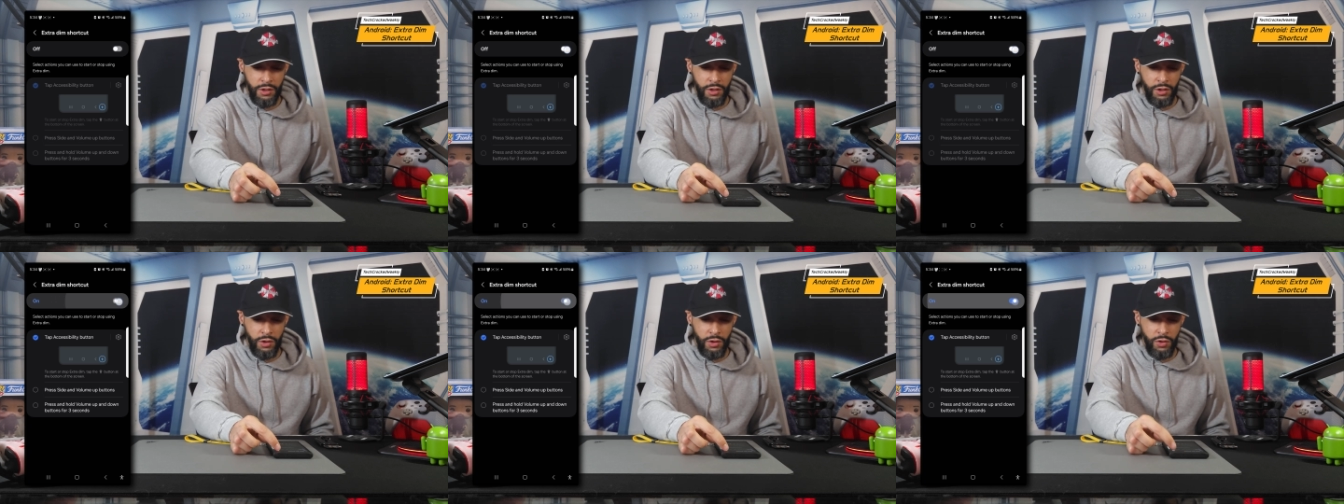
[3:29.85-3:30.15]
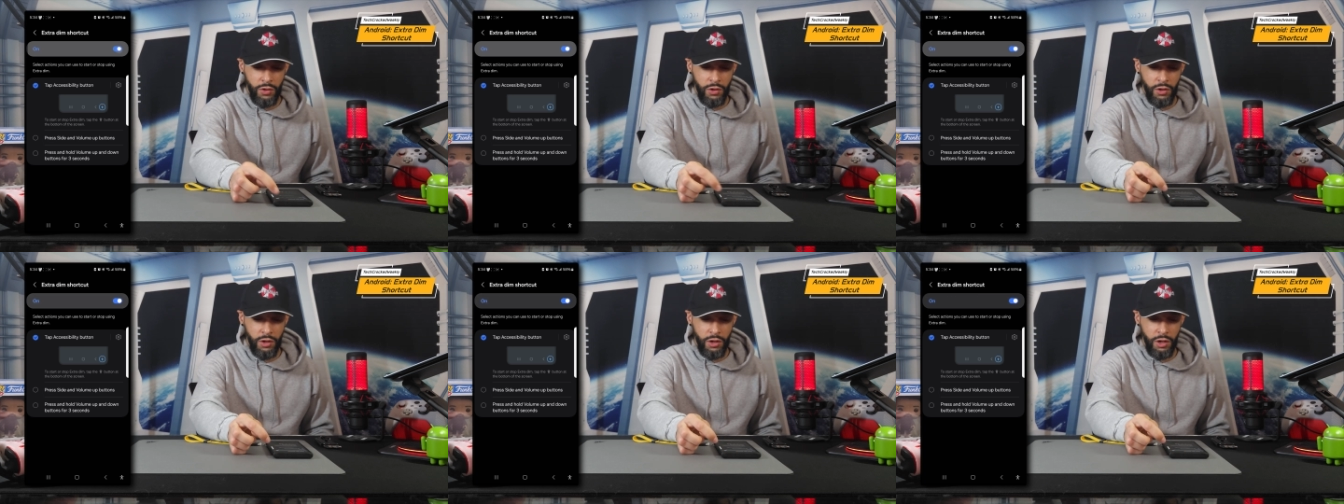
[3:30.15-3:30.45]

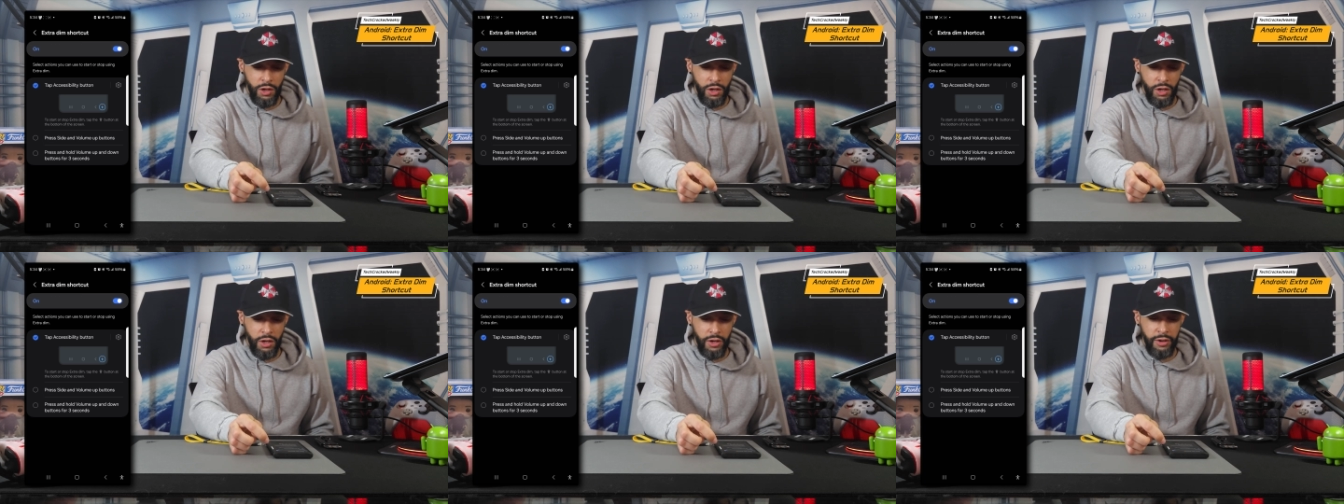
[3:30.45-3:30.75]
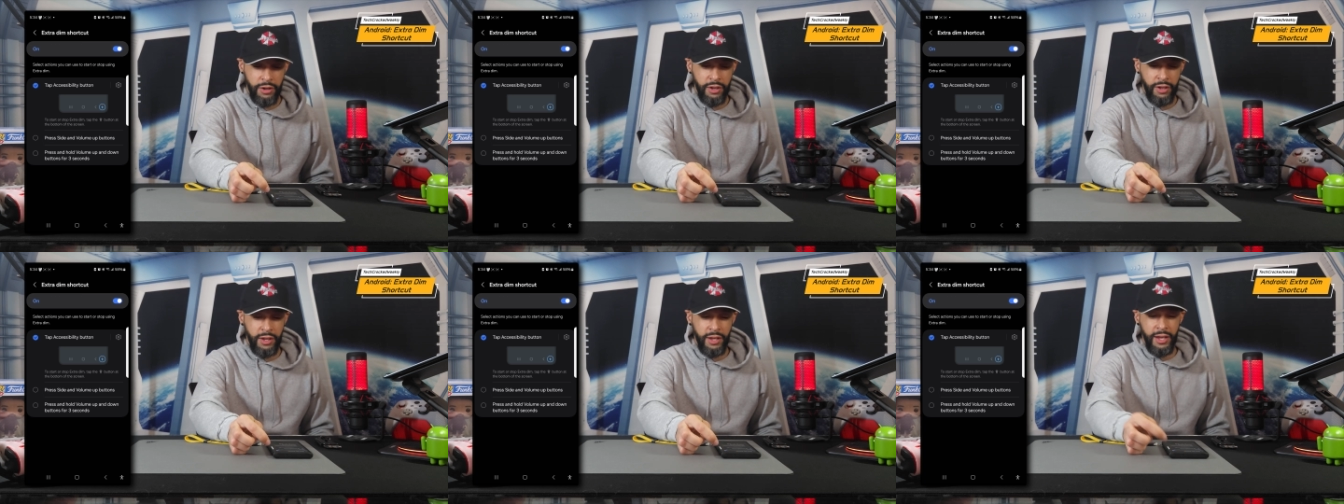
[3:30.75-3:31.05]
or
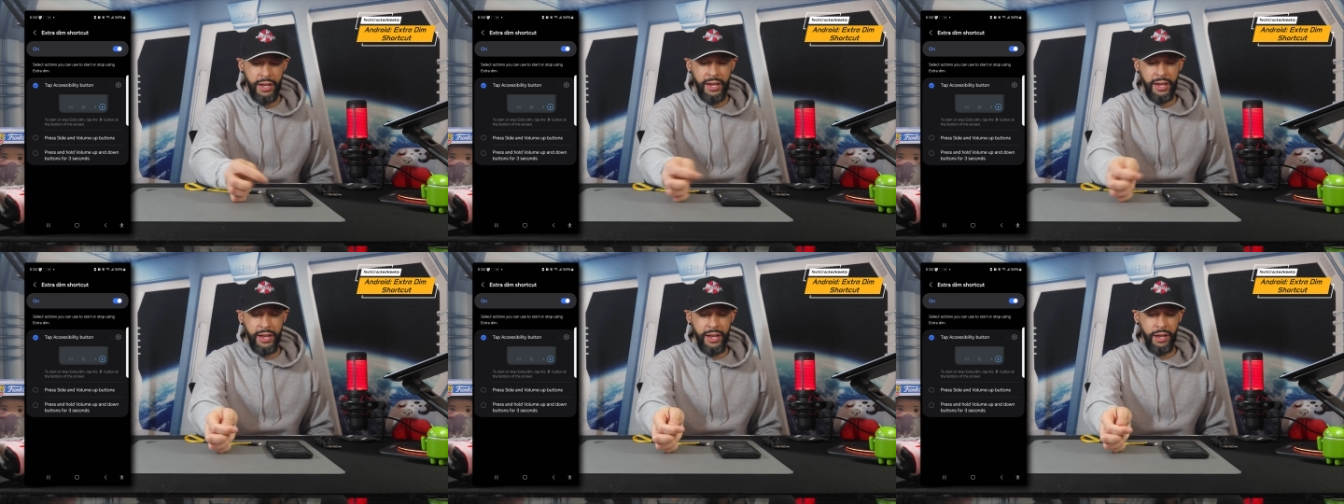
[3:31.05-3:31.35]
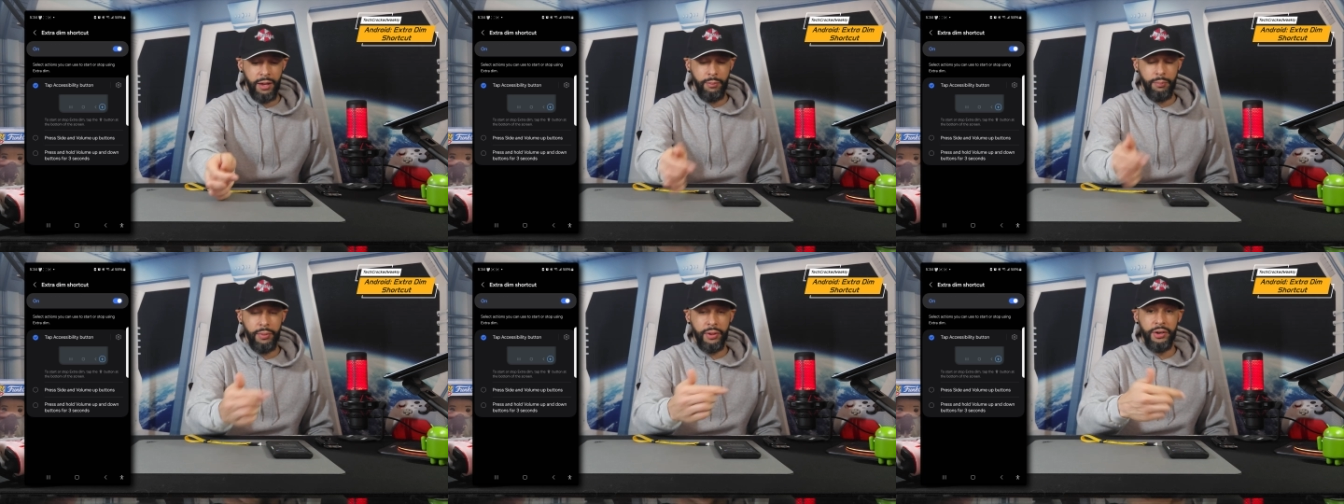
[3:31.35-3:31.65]
on
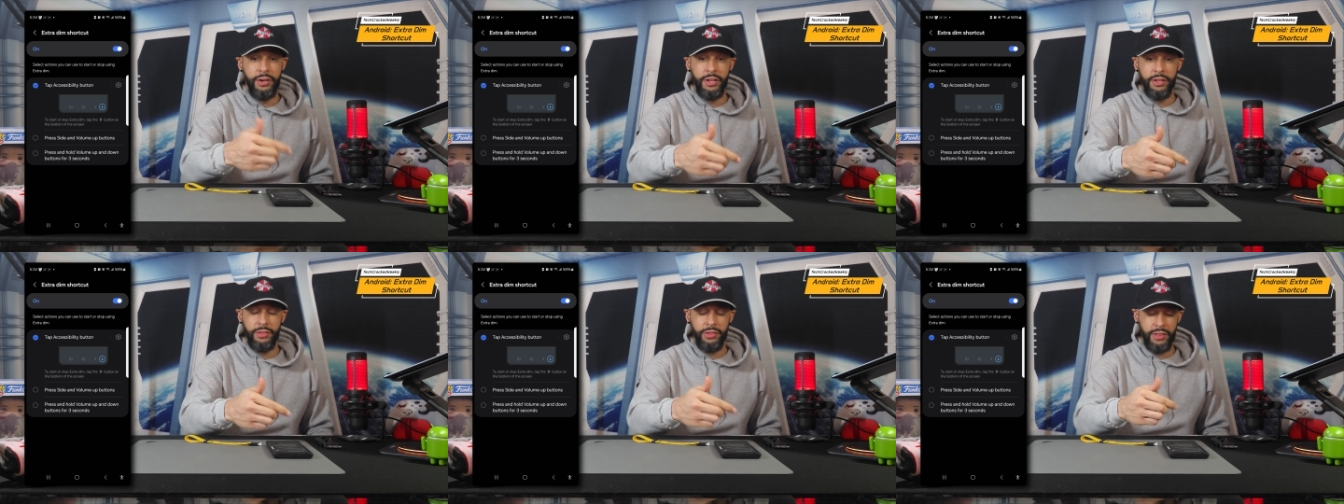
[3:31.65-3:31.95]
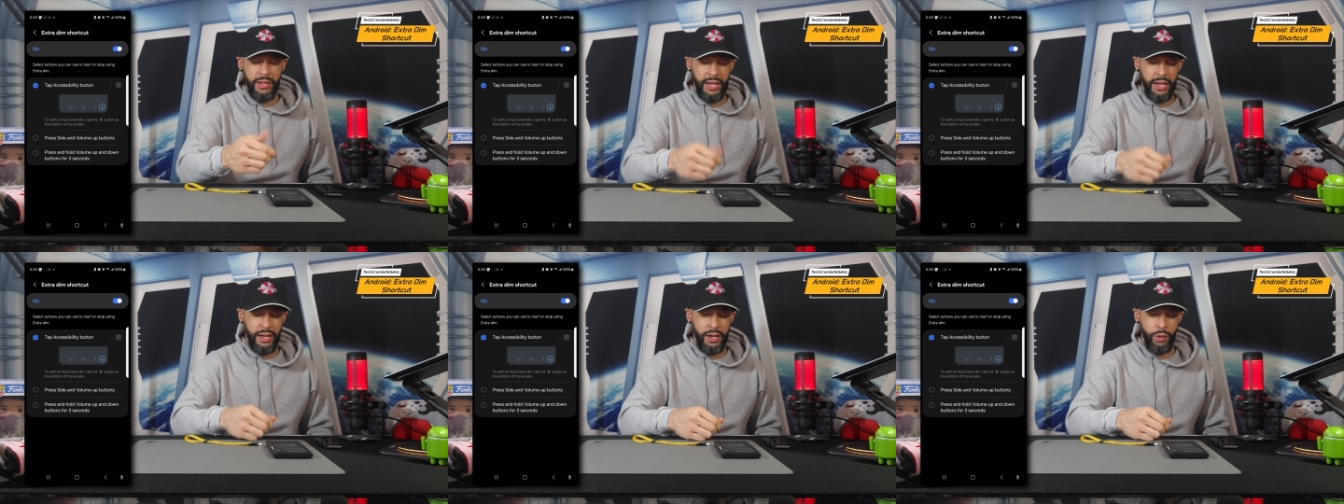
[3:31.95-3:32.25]
and beneath
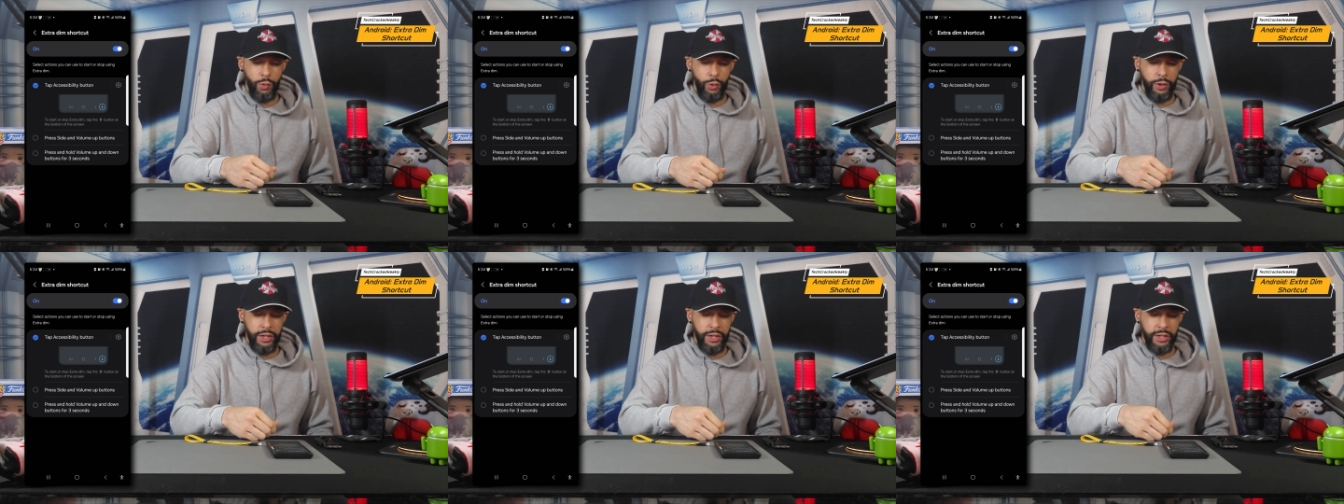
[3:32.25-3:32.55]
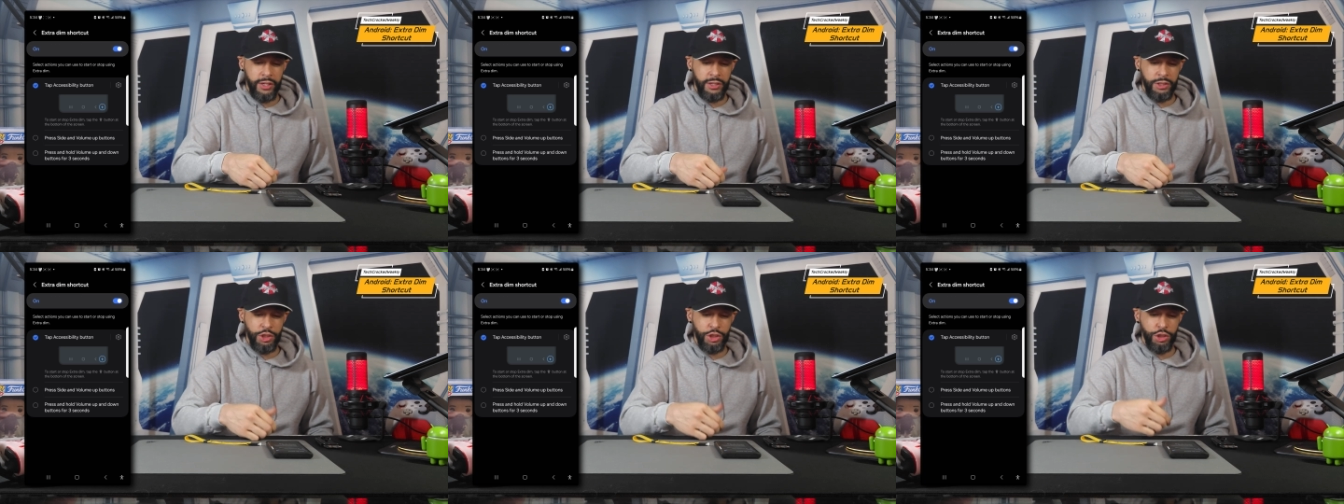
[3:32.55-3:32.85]
that, we
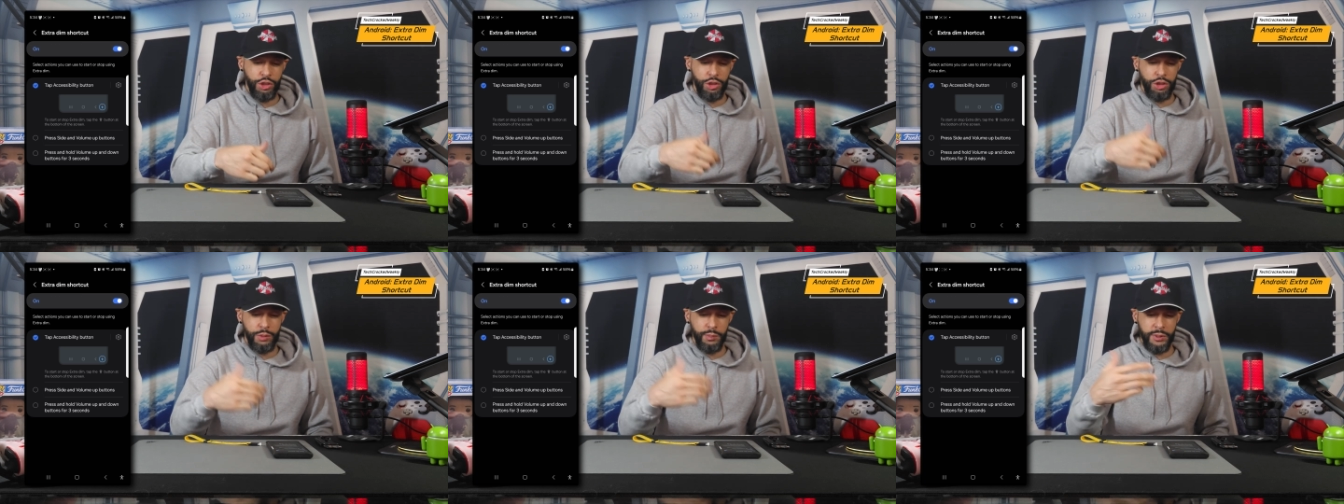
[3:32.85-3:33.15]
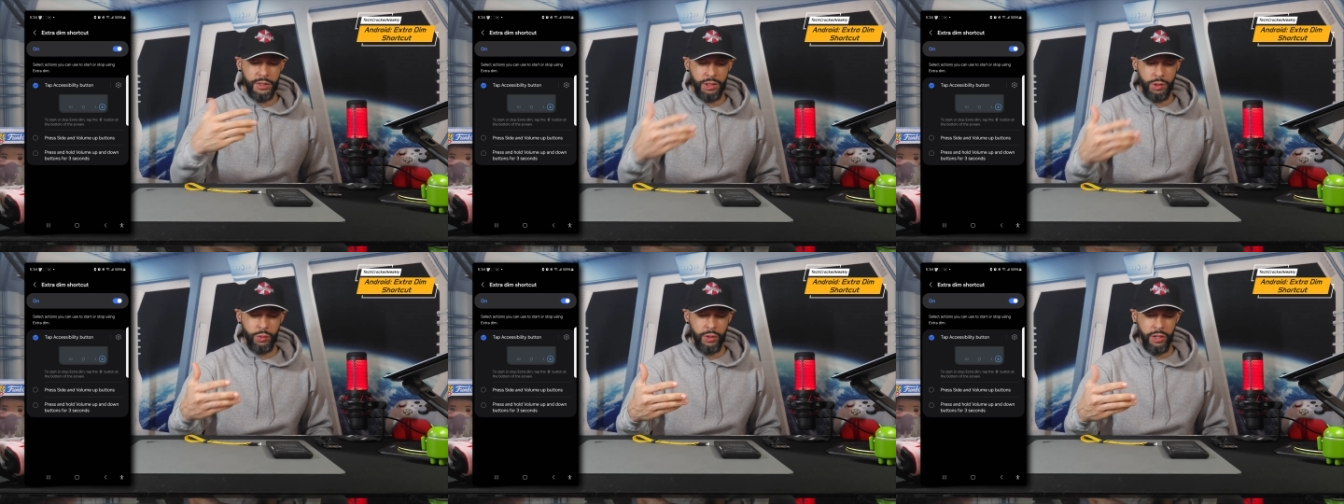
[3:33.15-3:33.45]
can choose
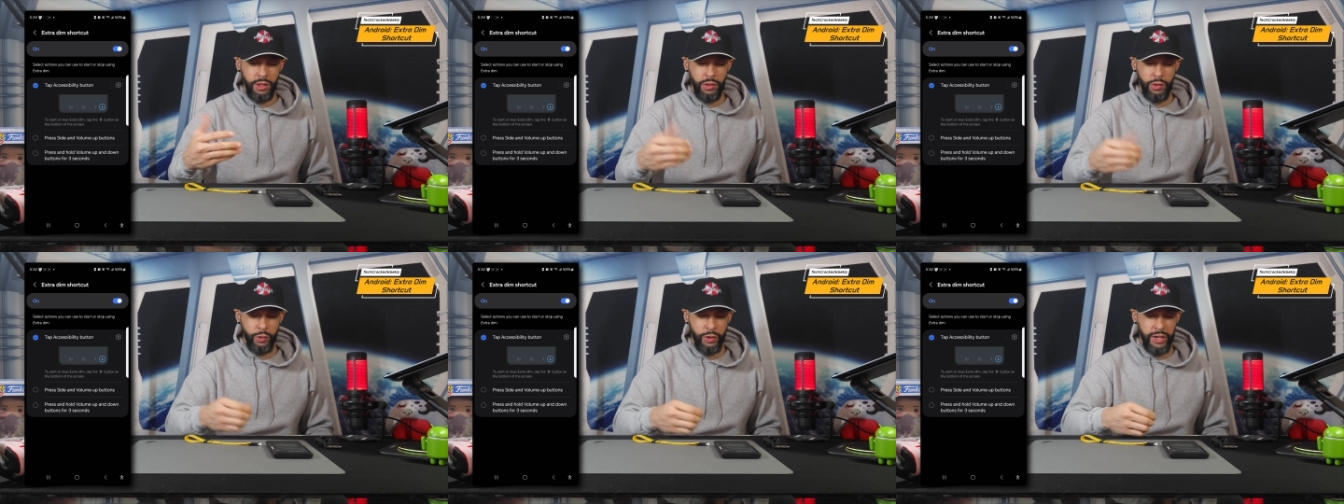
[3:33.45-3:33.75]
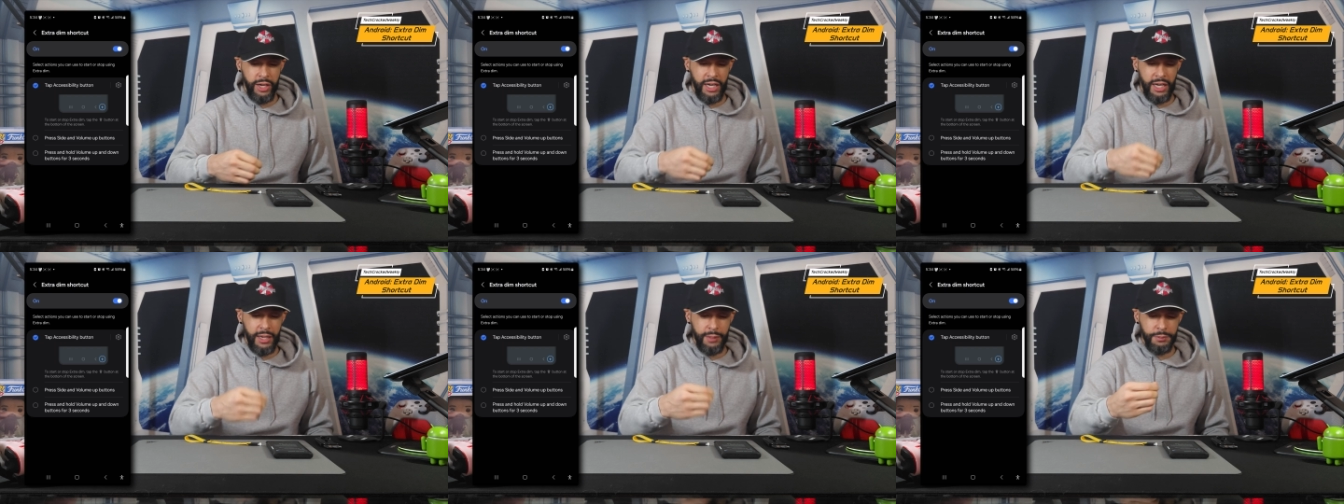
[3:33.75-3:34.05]
between three
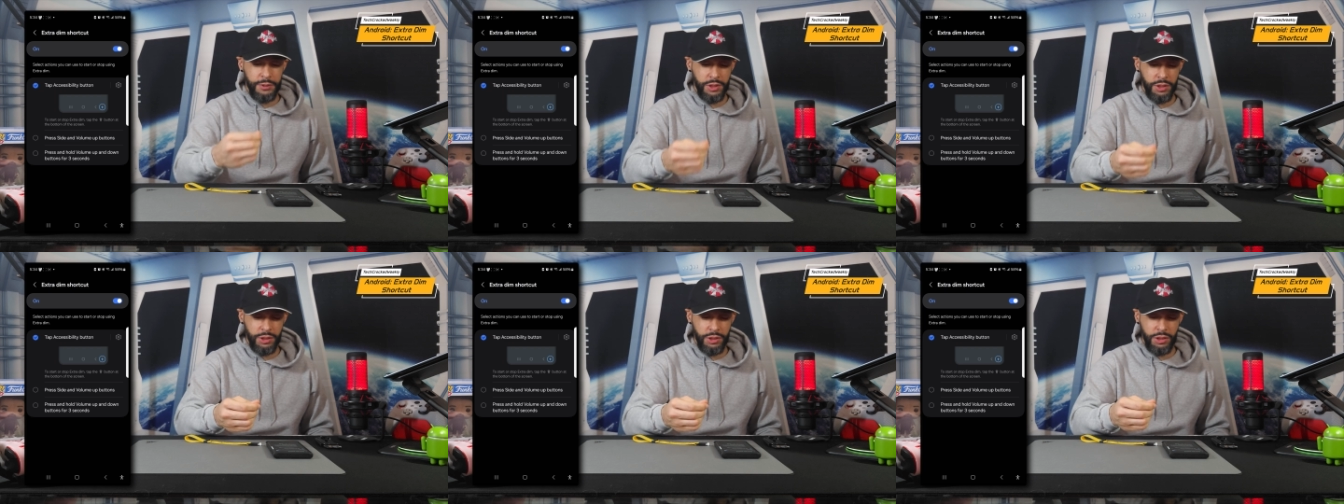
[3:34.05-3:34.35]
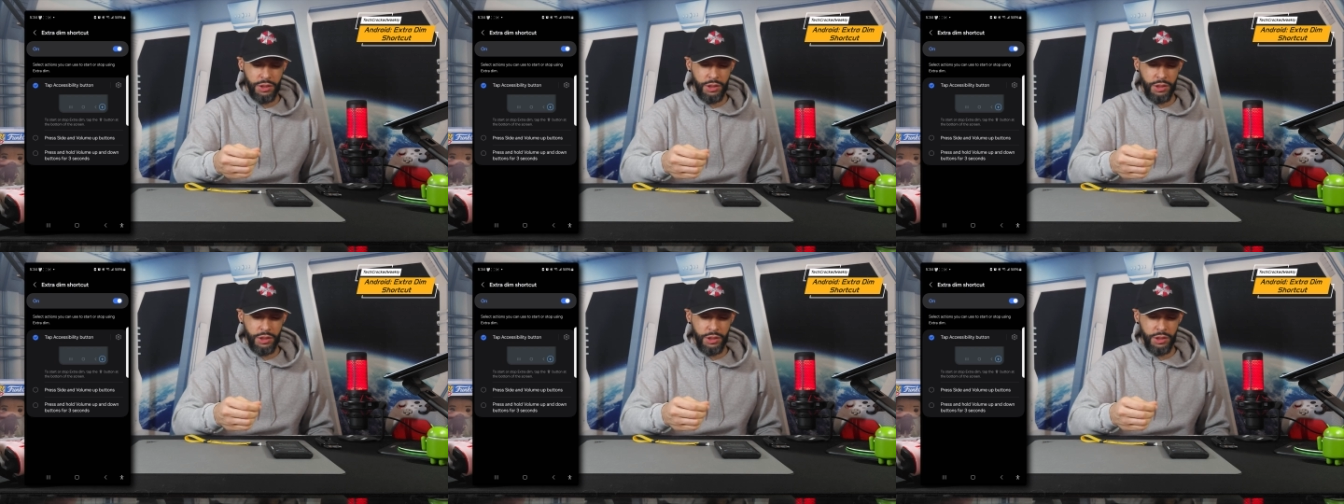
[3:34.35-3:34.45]
options.